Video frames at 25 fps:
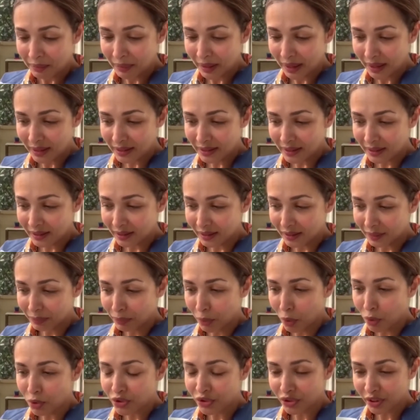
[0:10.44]
But
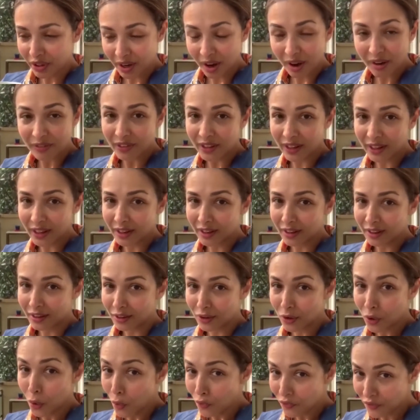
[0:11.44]
post-recovering
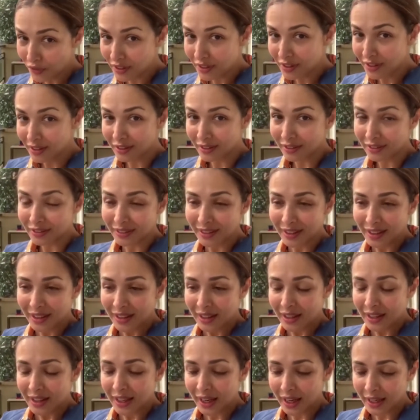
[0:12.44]

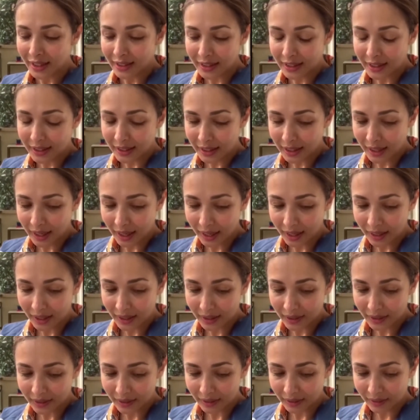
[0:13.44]
COVID-19,
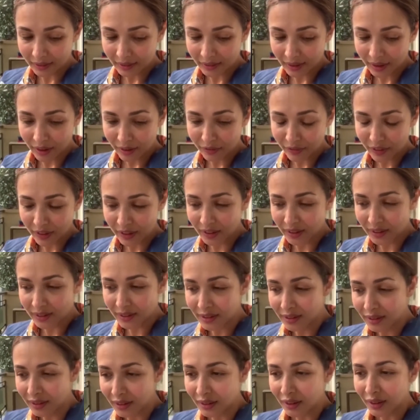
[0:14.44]
I
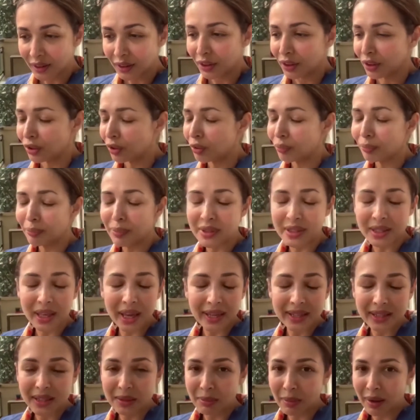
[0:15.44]
figured, you know,
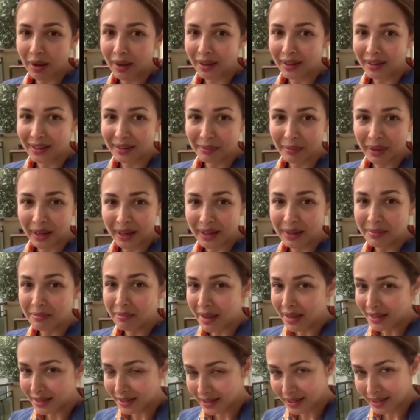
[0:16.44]
besides my
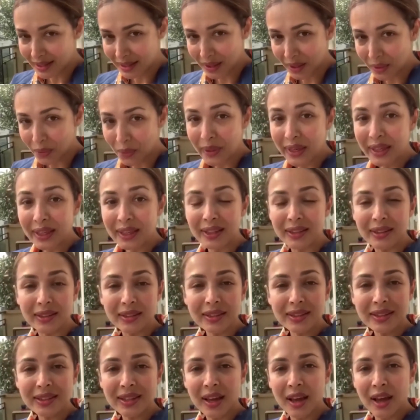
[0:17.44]
immense
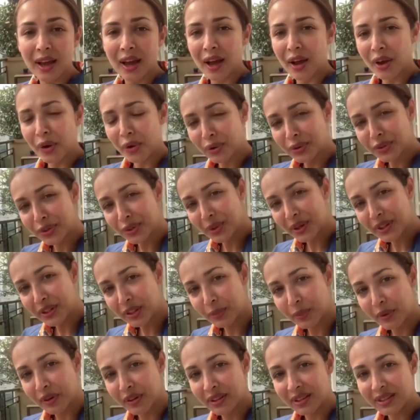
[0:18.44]
weakness, I also
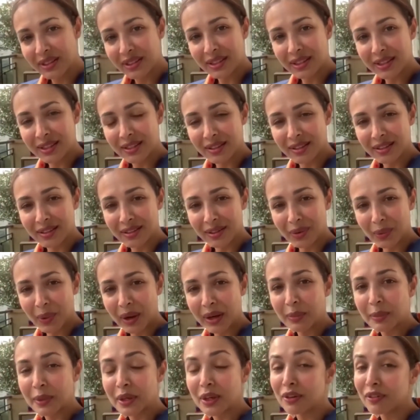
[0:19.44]
experienced
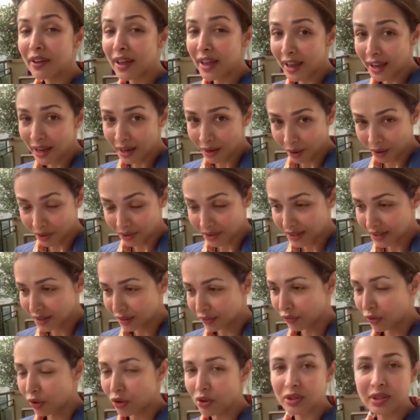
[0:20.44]
quite a bit of hair loss.
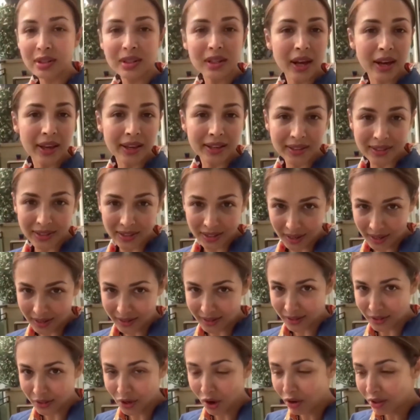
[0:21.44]
Of course, I
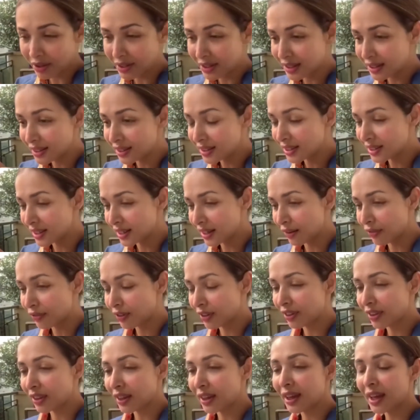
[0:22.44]
consulted doctors and
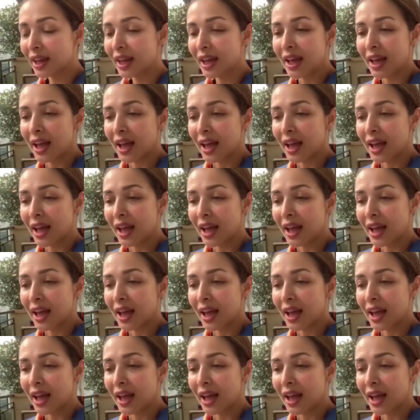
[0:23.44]
everything,